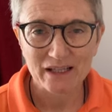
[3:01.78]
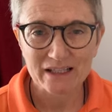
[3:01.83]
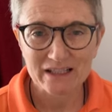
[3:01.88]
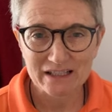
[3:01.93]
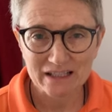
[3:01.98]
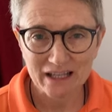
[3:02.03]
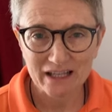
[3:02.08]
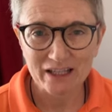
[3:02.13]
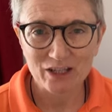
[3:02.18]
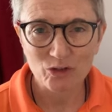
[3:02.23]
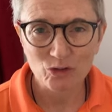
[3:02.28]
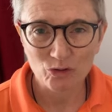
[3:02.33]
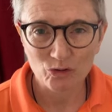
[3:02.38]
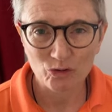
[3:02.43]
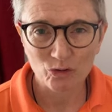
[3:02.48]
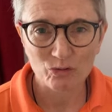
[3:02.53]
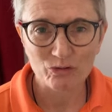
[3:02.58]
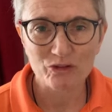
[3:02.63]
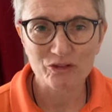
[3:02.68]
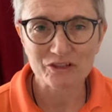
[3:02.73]
it's letting you
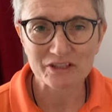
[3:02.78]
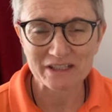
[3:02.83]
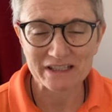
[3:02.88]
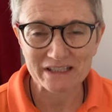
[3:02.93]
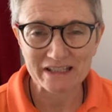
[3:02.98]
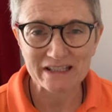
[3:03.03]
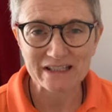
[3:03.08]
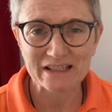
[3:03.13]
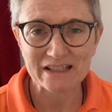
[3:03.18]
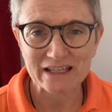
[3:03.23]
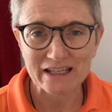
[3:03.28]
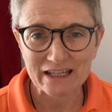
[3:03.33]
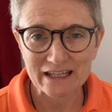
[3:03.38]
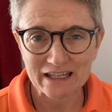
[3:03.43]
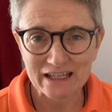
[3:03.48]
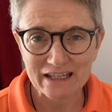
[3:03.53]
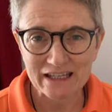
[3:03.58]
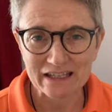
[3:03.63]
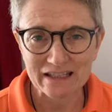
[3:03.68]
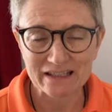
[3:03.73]
know there's
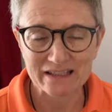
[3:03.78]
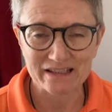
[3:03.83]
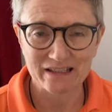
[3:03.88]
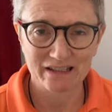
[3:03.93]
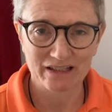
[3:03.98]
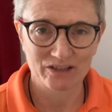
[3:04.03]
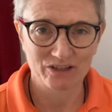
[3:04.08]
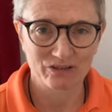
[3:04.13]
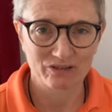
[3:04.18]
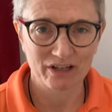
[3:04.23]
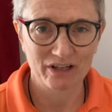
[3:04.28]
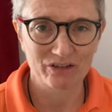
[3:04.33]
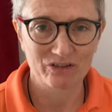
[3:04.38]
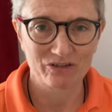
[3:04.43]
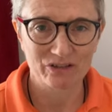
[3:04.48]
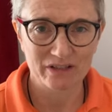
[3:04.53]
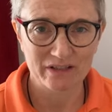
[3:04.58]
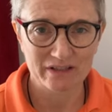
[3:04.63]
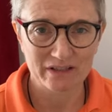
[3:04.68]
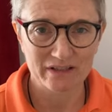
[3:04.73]
dis-ease in your
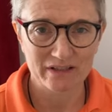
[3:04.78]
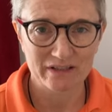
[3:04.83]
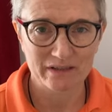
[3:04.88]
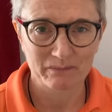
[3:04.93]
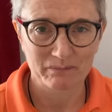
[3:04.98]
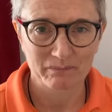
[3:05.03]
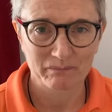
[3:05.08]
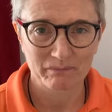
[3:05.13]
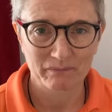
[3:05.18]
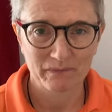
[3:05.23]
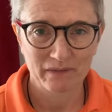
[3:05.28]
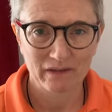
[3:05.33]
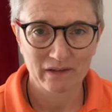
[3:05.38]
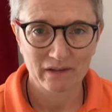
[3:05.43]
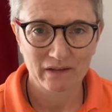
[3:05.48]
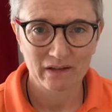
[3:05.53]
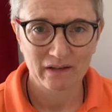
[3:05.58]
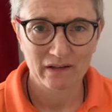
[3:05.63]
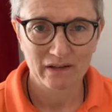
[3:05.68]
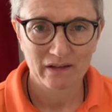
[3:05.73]
energy system.
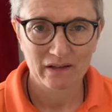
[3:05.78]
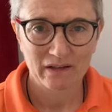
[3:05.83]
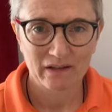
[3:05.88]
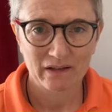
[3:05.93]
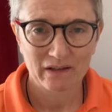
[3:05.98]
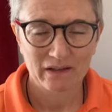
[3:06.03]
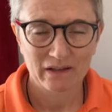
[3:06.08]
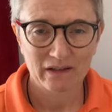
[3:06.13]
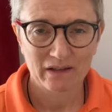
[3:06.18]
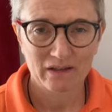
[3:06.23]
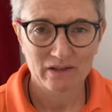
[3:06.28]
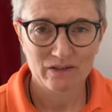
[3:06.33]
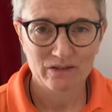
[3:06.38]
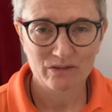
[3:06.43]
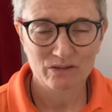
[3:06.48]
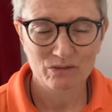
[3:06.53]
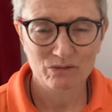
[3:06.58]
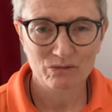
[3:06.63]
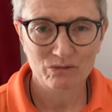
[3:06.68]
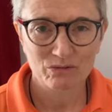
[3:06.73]

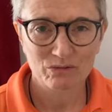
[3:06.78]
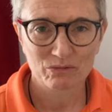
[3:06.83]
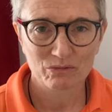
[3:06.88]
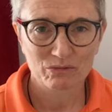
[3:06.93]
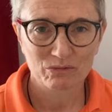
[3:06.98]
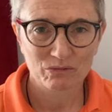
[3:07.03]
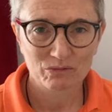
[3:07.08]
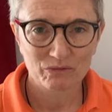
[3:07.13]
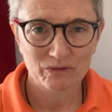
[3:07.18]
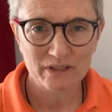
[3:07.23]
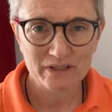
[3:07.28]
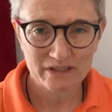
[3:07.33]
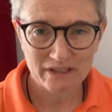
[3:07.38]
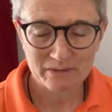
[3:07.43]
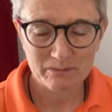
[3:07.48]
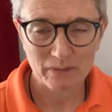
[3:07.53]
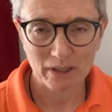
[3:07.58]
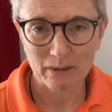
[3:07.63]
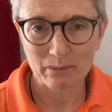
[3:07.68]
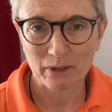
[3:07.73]
So this
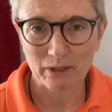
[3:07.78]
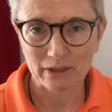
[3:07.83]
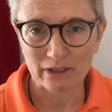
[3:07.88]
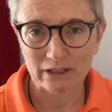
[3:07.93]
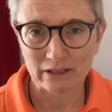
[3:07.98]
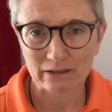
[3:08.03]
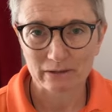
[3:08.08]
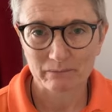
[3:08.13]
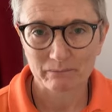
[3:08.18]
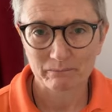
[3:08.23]
is my body.